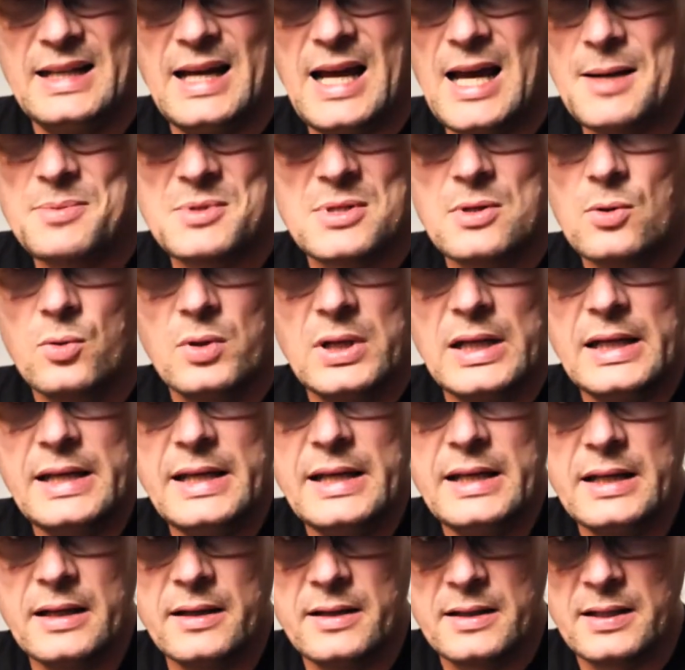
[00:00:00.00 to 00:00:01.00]
absolutely
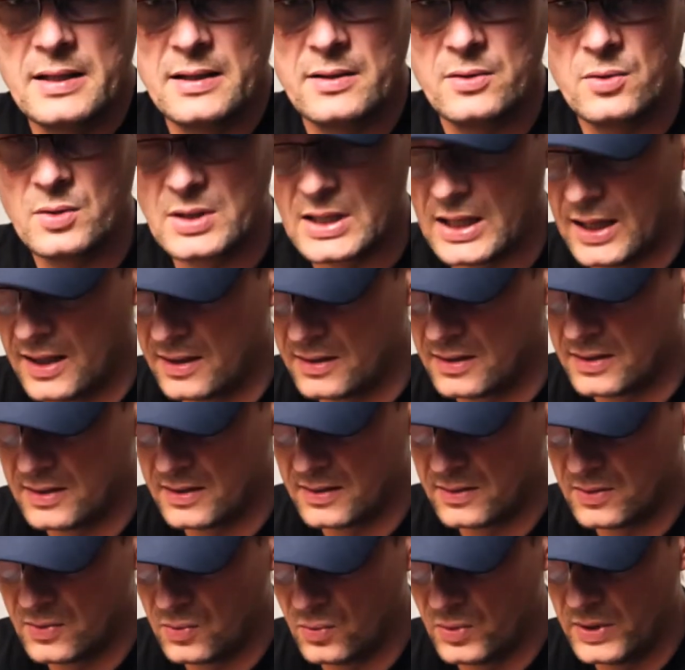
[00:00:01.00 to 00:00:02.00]
needed. You
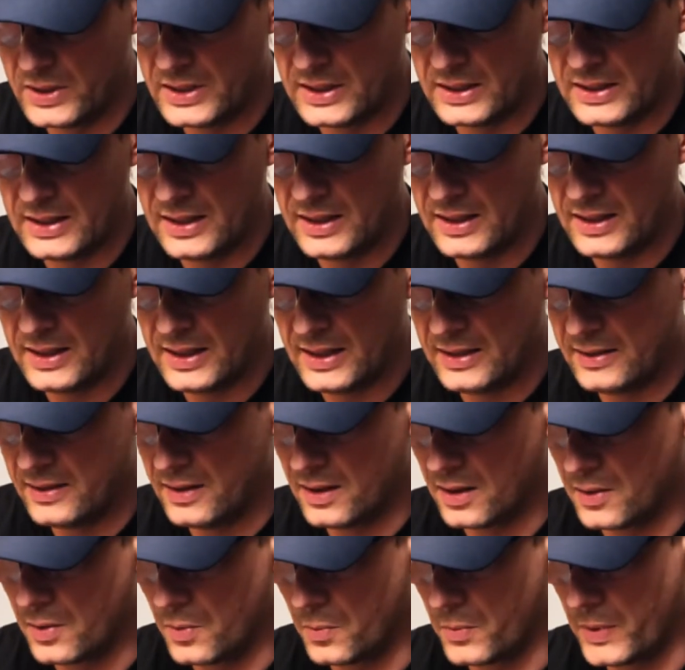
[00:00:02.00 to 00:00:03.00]
can't do it in any
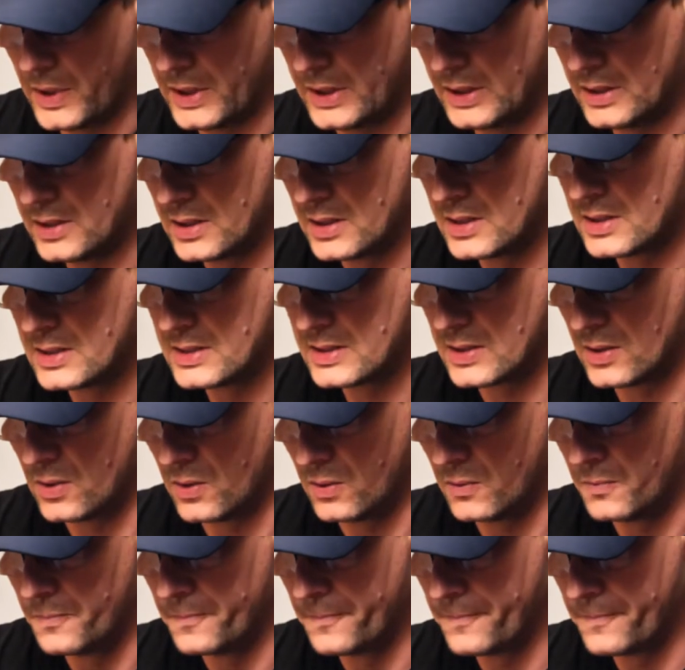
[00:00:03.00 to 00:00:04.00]
other way, so